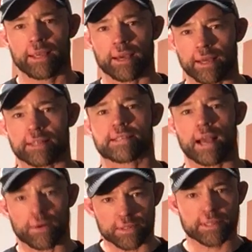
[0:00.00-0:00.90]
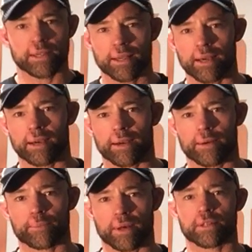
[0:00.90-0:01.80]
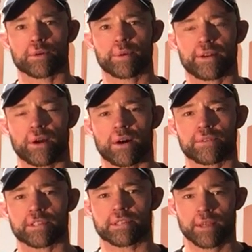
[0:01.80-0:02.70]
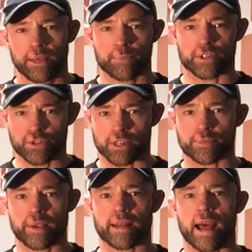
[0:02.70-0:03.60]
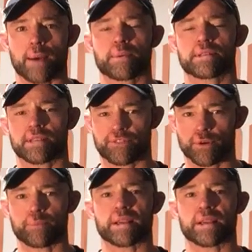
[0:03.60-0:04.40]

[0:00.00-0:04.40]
Yeah, it sounds a little bit novice, but trust me, it happens if you're